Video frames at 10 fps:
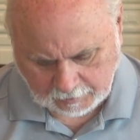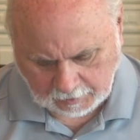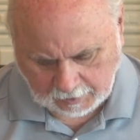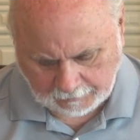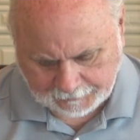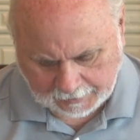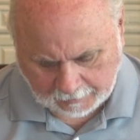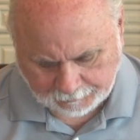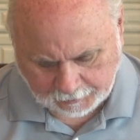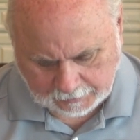And they have
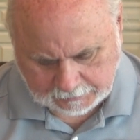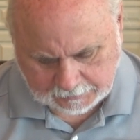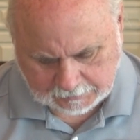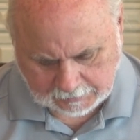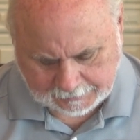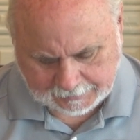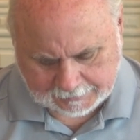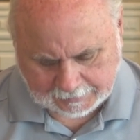temperance. He says,